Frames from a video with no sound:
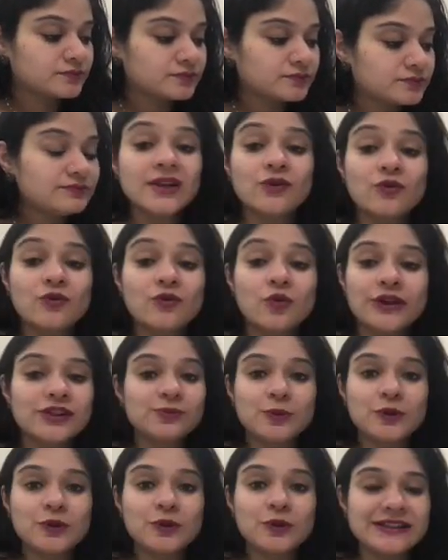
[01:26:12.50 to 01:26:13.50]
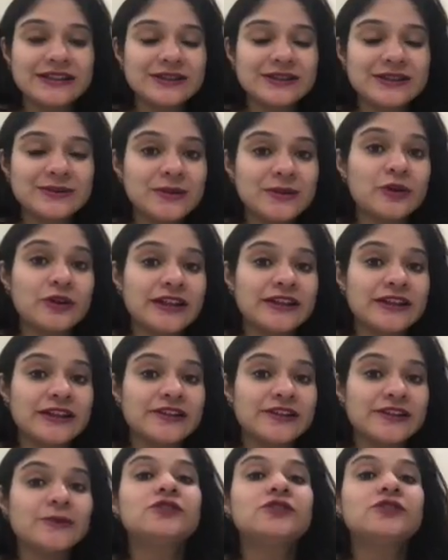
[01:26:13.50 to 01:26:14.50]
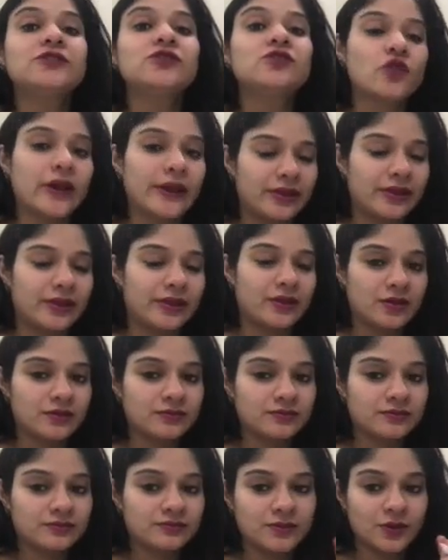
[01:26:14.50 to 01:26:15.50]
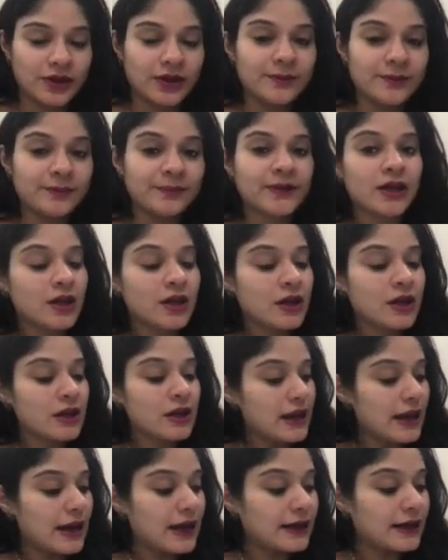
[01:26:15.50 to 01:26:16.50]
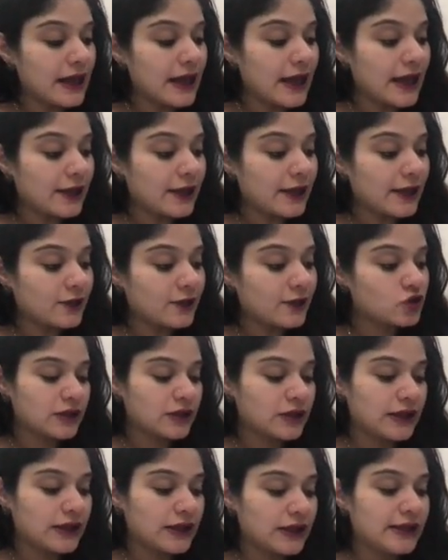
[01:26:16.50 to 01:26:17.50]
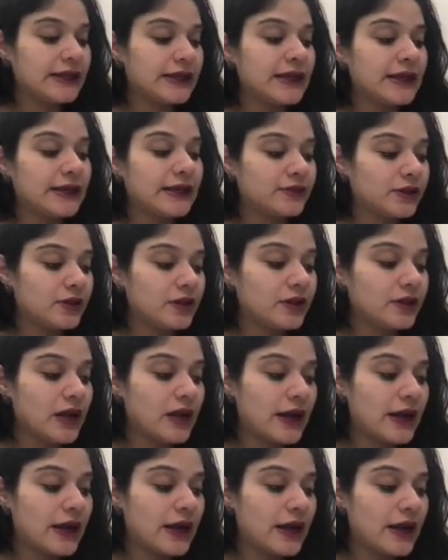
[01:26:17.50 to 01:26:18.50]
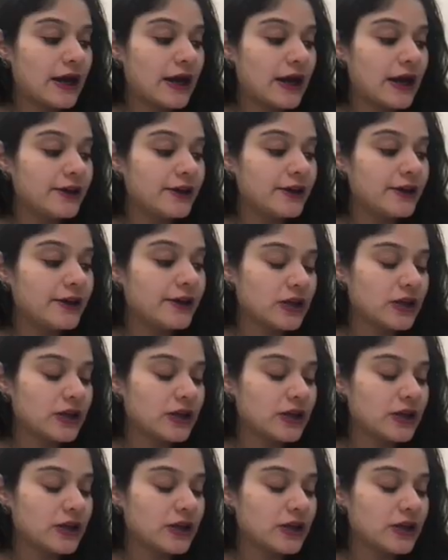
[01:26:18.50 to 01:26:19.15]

What does potence mean? Potence means strength. Okay, and H indicates here hydrogen ions.